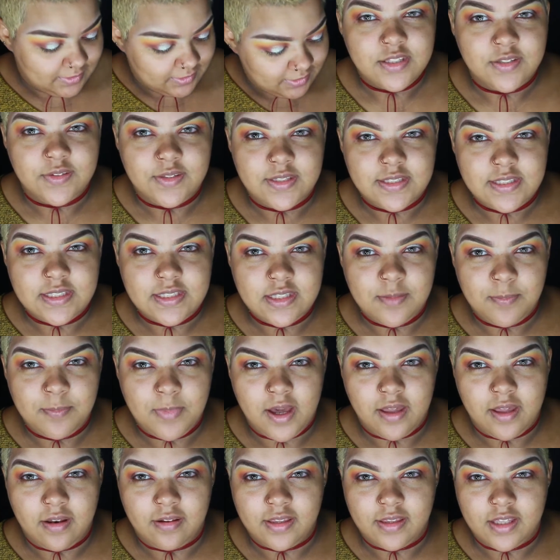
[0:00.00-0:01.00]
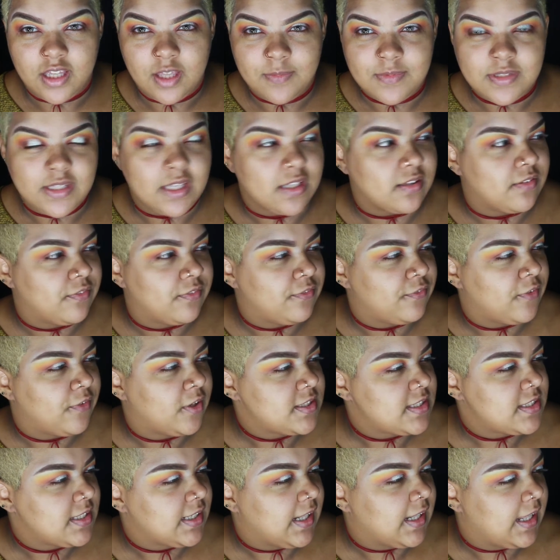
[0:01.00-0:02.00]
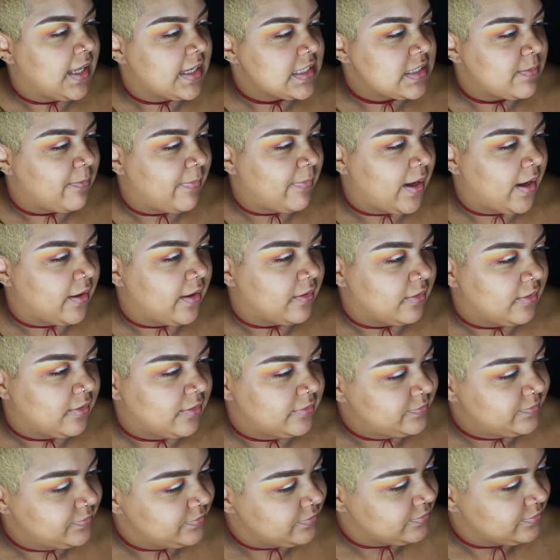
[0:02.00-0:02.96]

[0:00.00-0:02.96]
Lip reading: So this is the bottle. It comes in like a frosted glass bottle,